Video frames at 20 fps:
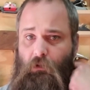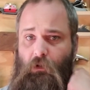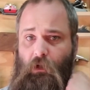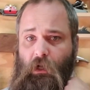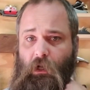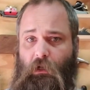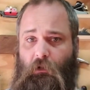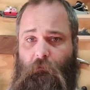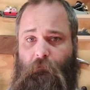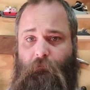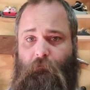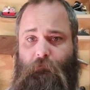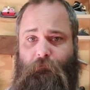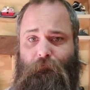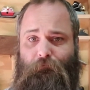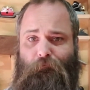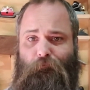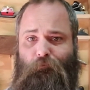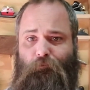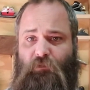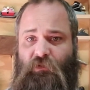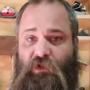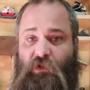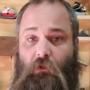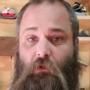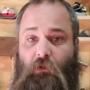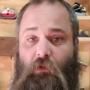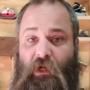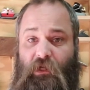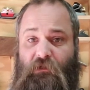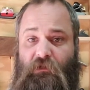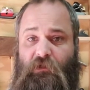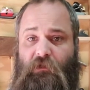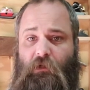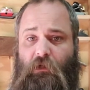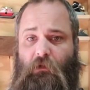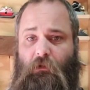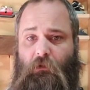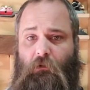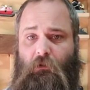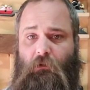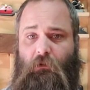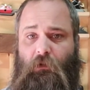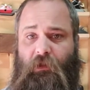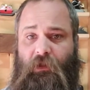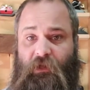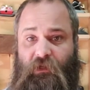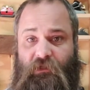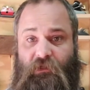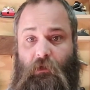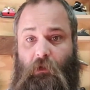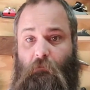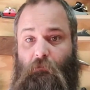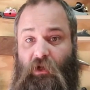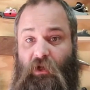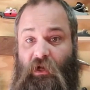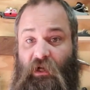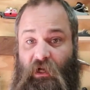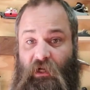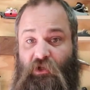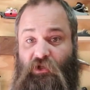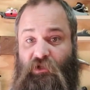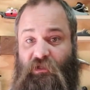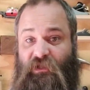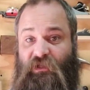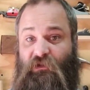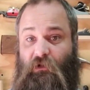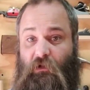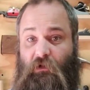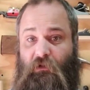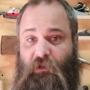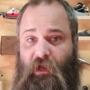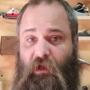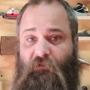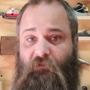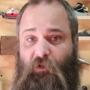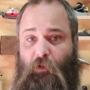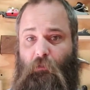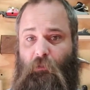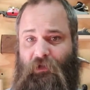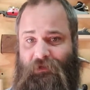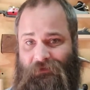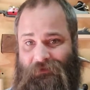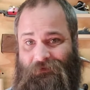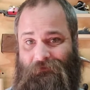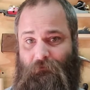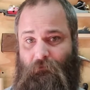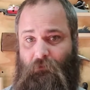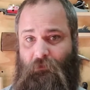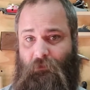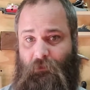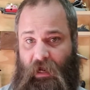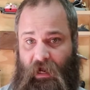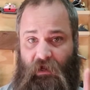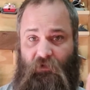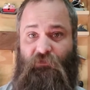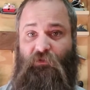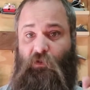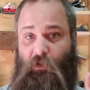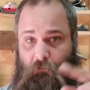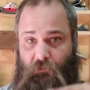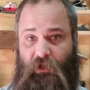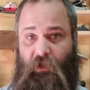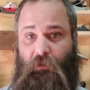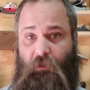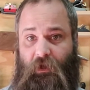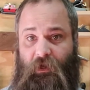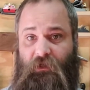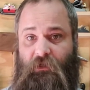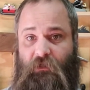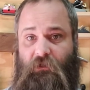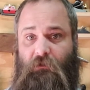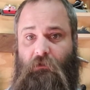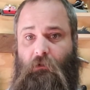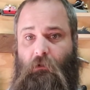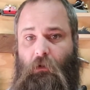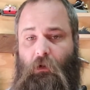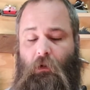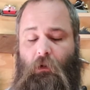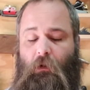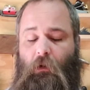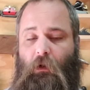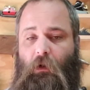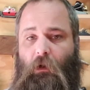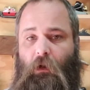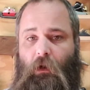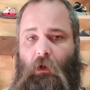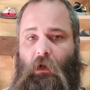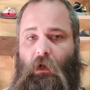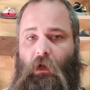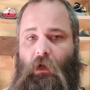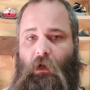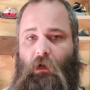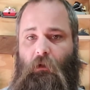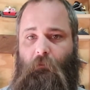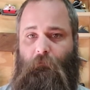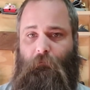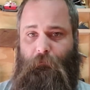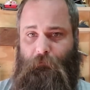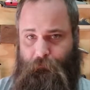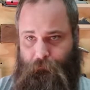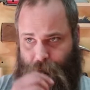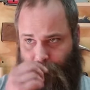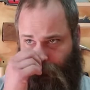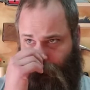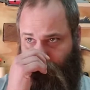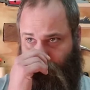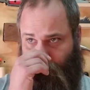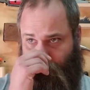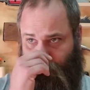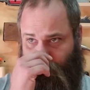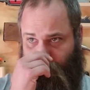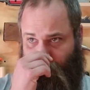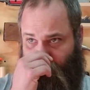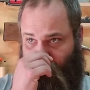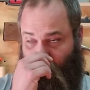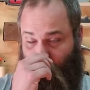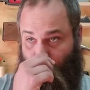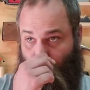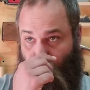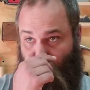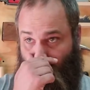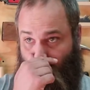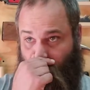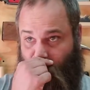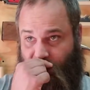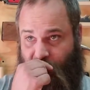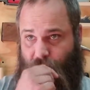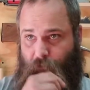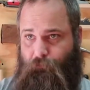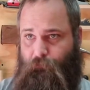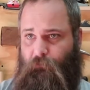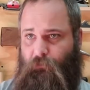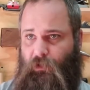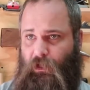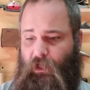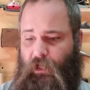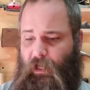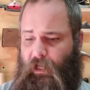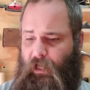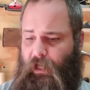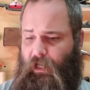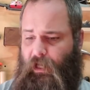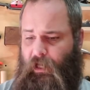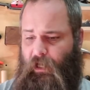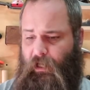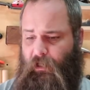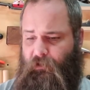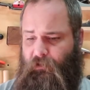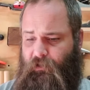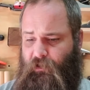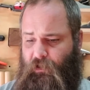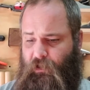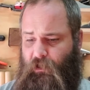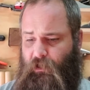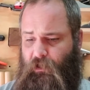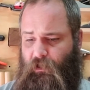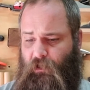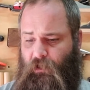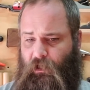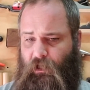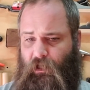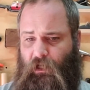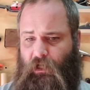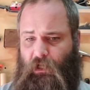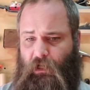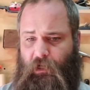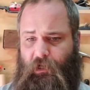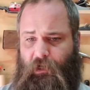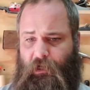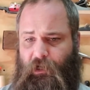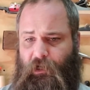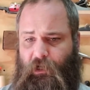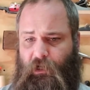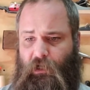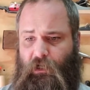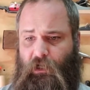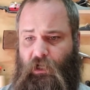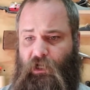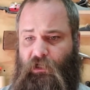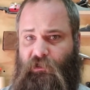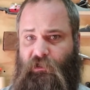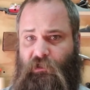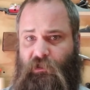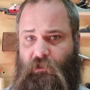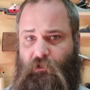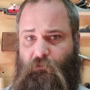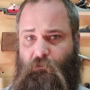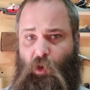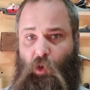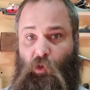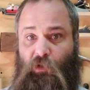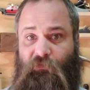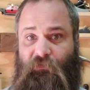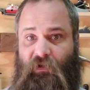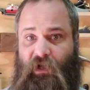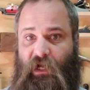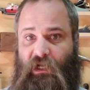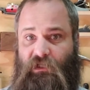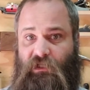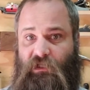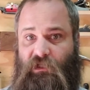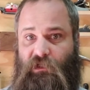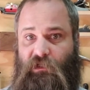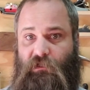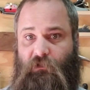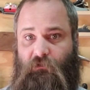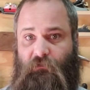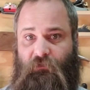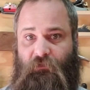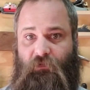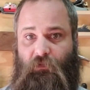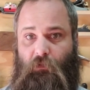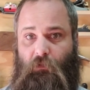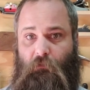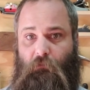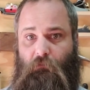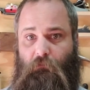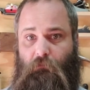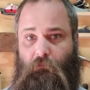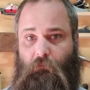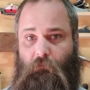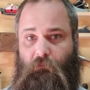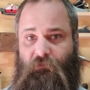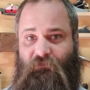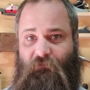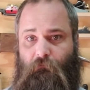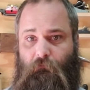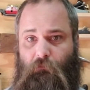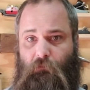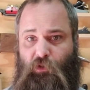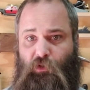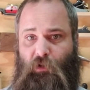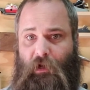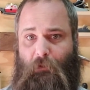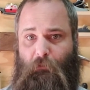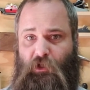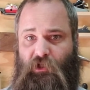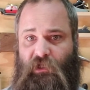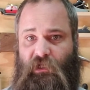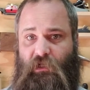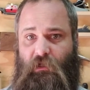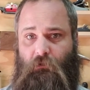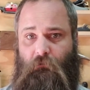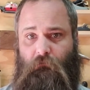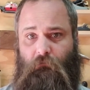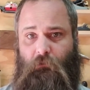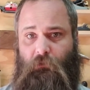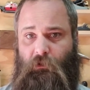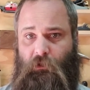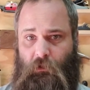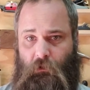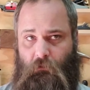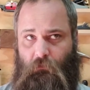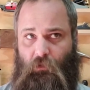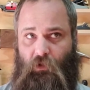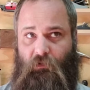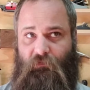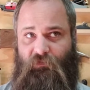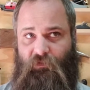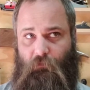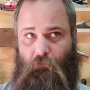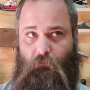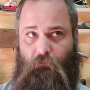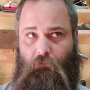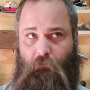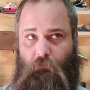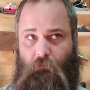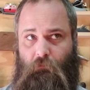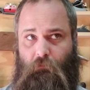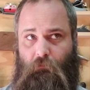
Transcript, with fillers: Um, so that's, that's, I'm going to actually start that filming after I'm done this. Um, for those, and uh, I got some holdfasts from Gramercy, well, from